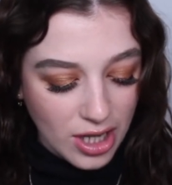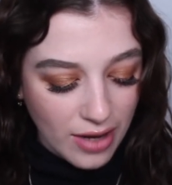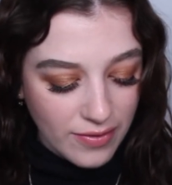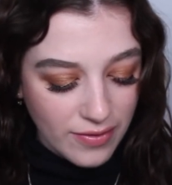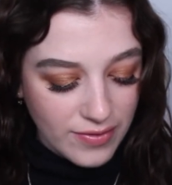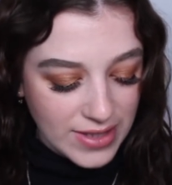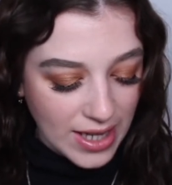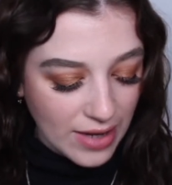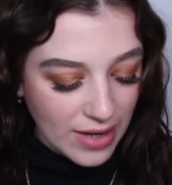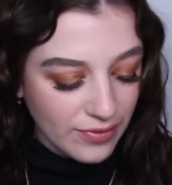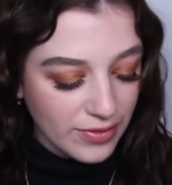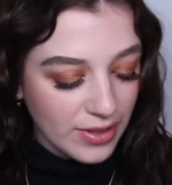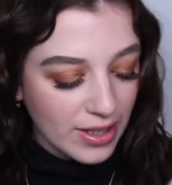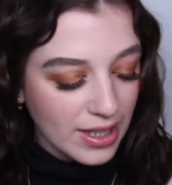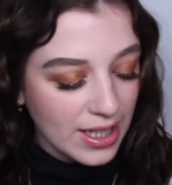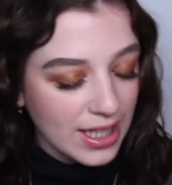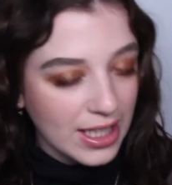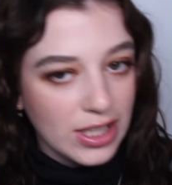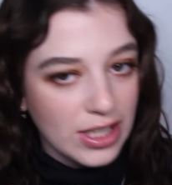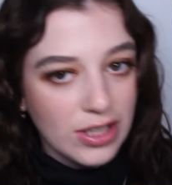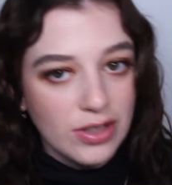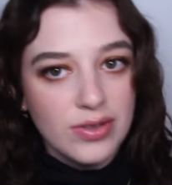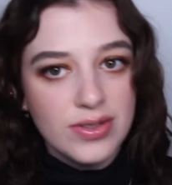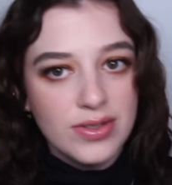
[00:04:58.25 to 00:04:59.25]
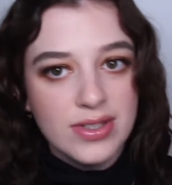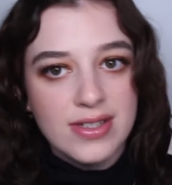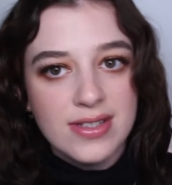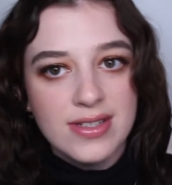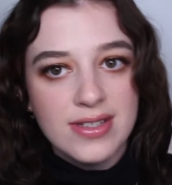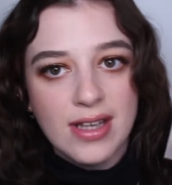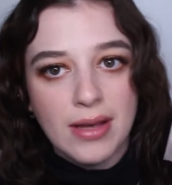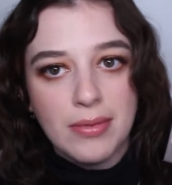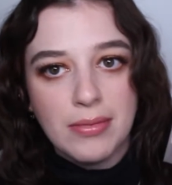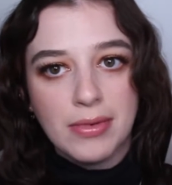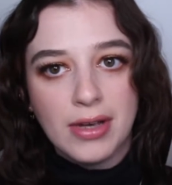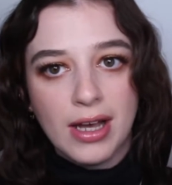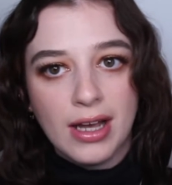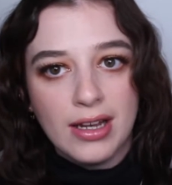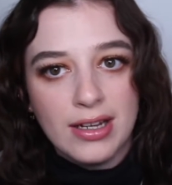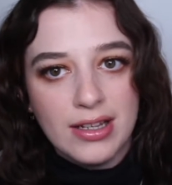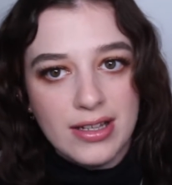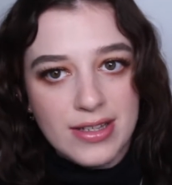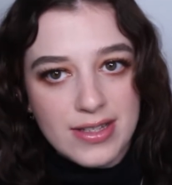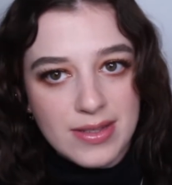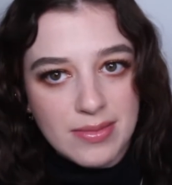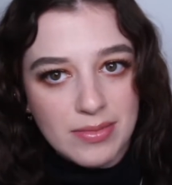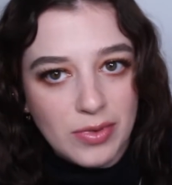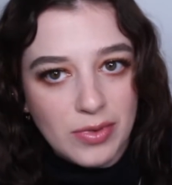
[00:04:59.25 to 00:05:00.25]
I've definitely used some
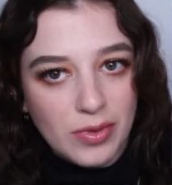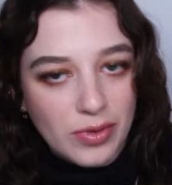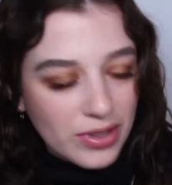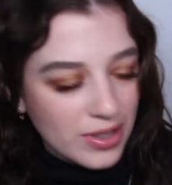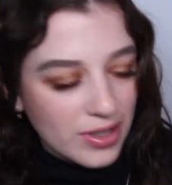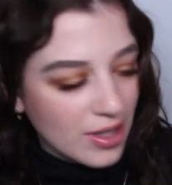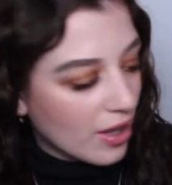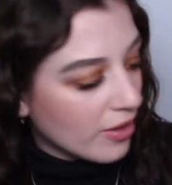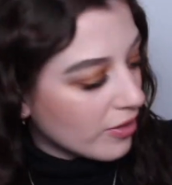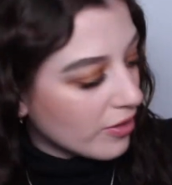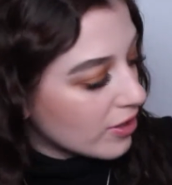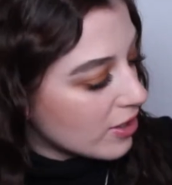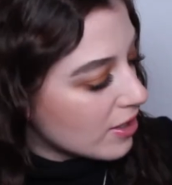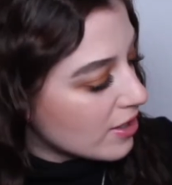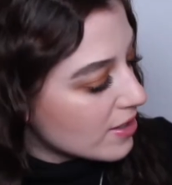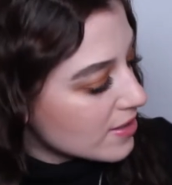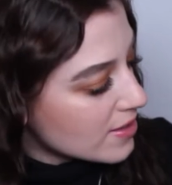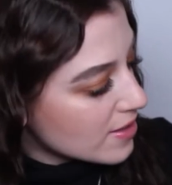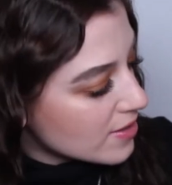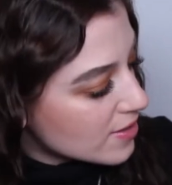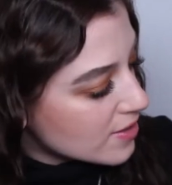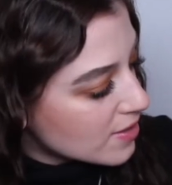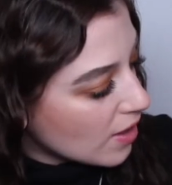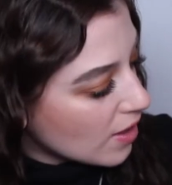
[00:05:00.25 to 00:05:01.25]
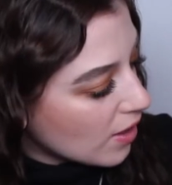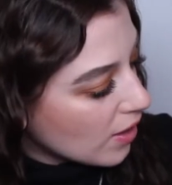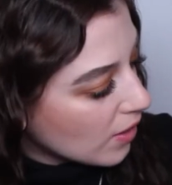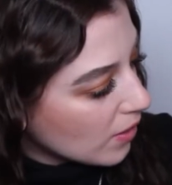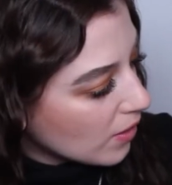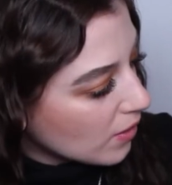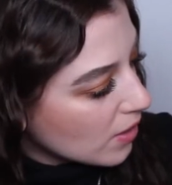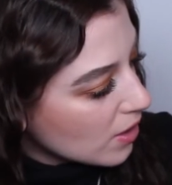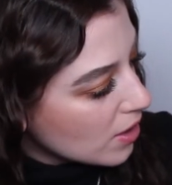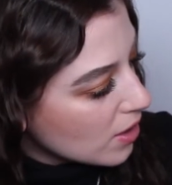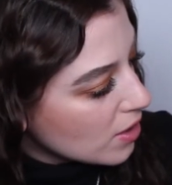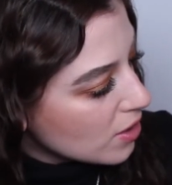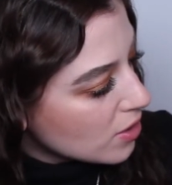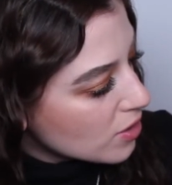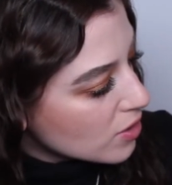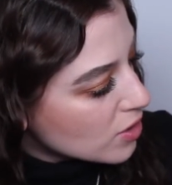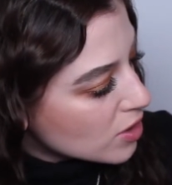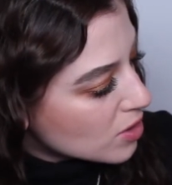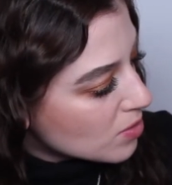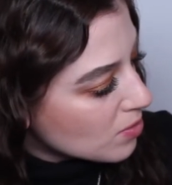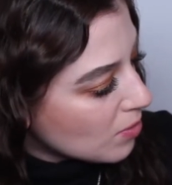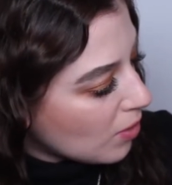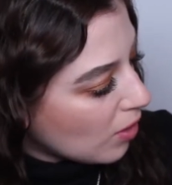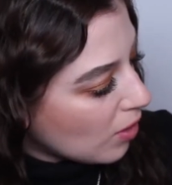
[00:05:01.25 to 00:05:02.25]
colours more than others, so
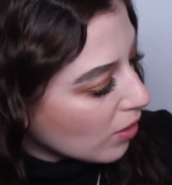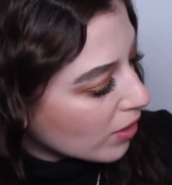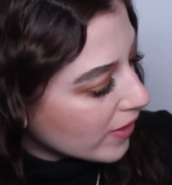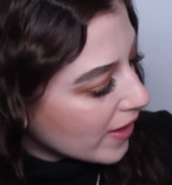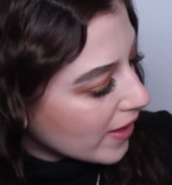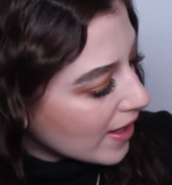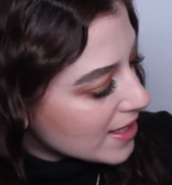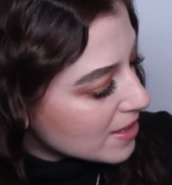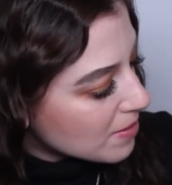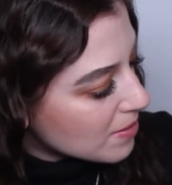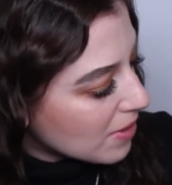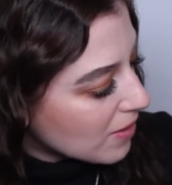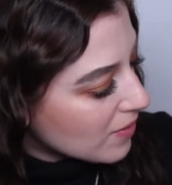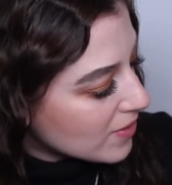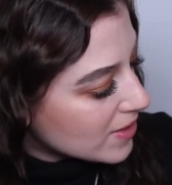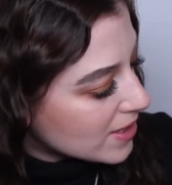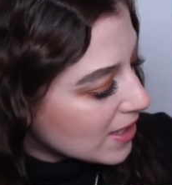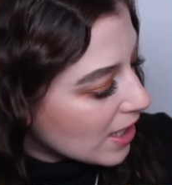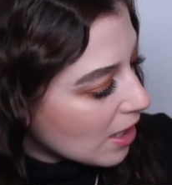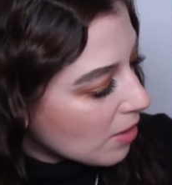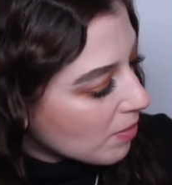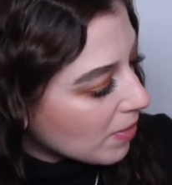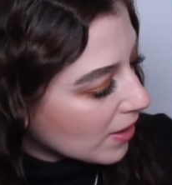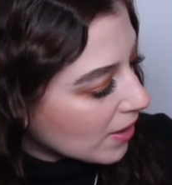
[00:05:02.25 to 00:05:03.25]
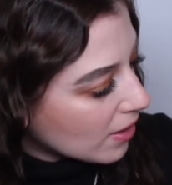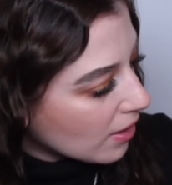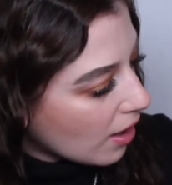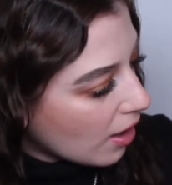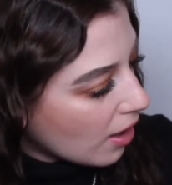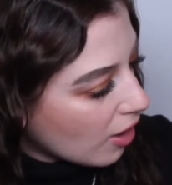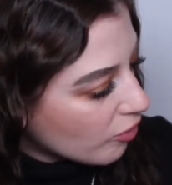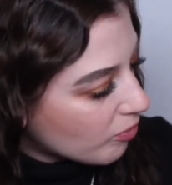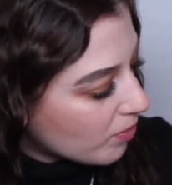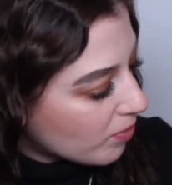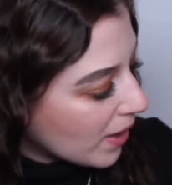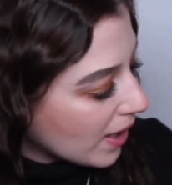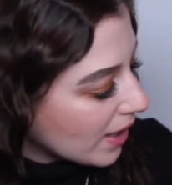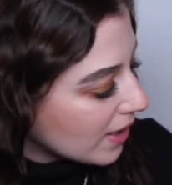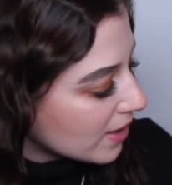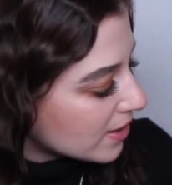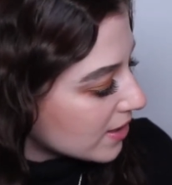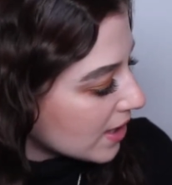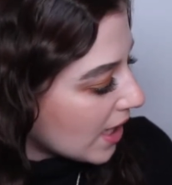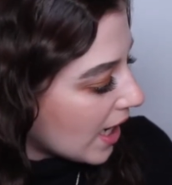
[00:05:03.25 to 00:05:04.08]
Smog, that is a bit of a dip, and Half Baked,